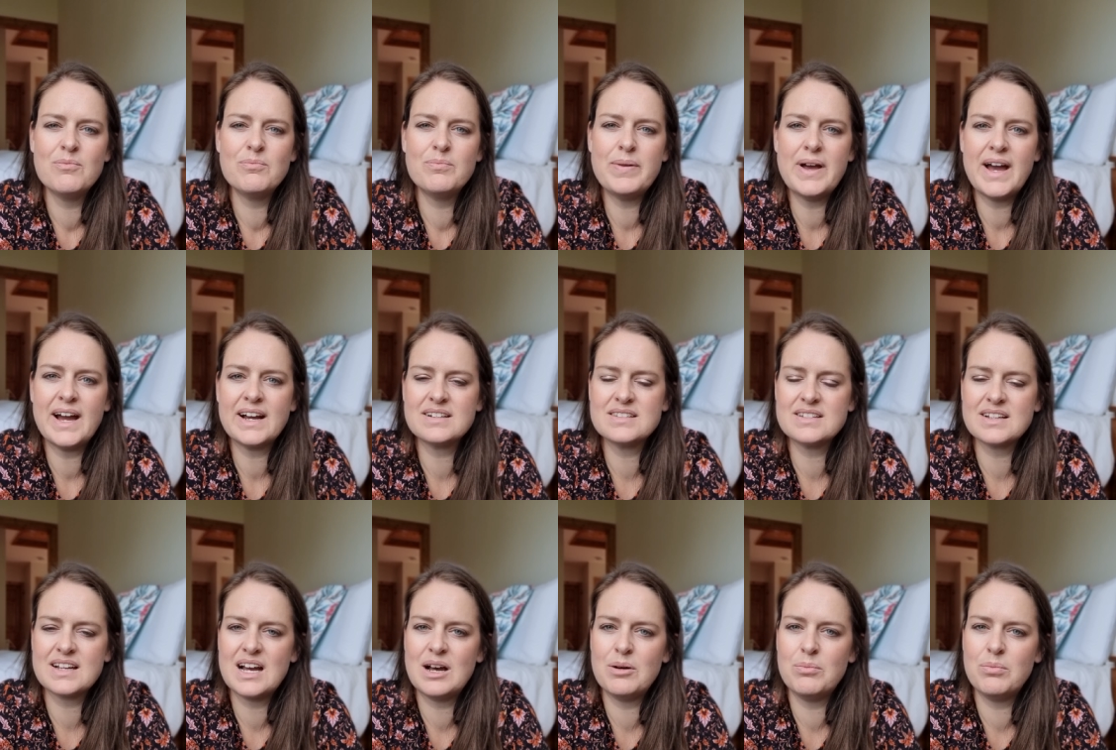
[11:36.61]
packed
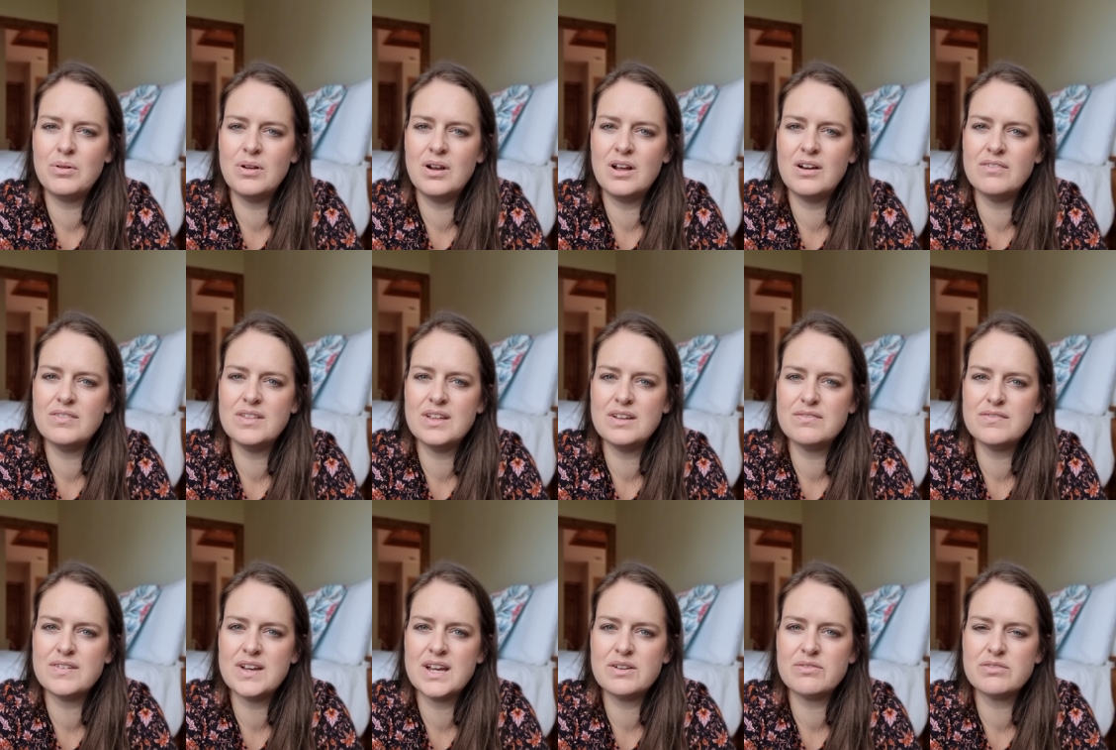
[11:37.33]
a couple of their
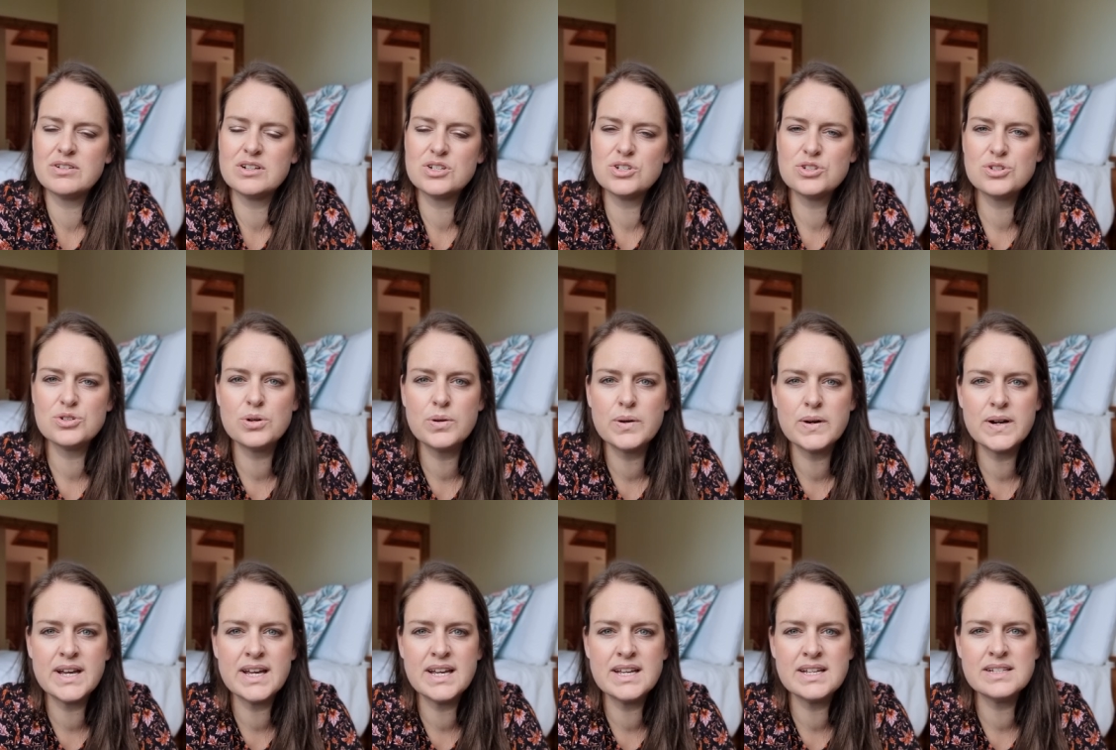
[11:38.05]
favorite
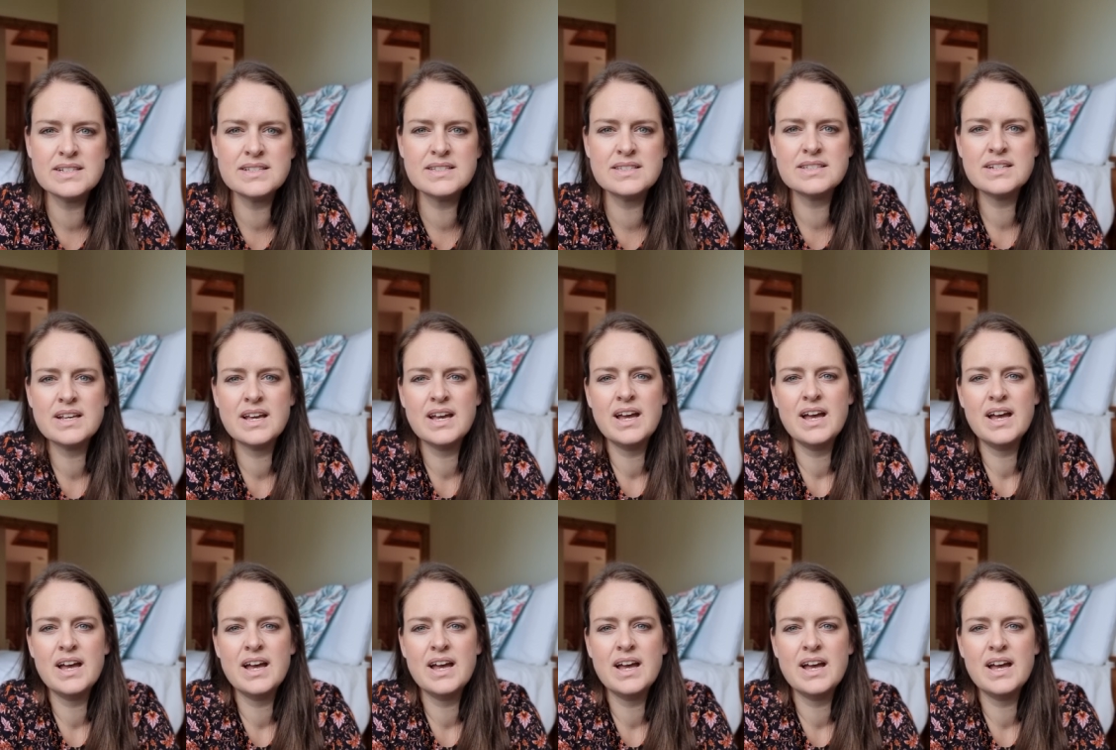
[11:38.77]
toys